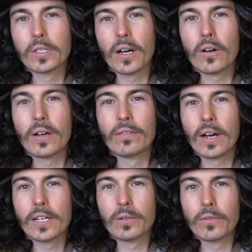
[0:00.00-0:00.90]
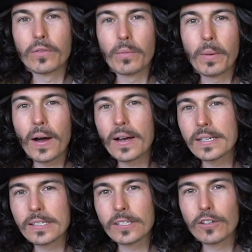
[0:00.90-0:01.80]
I got invited to a few
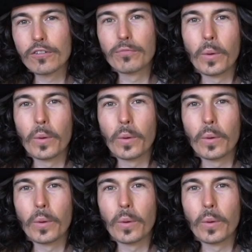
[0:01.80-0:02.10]
parties and stuff,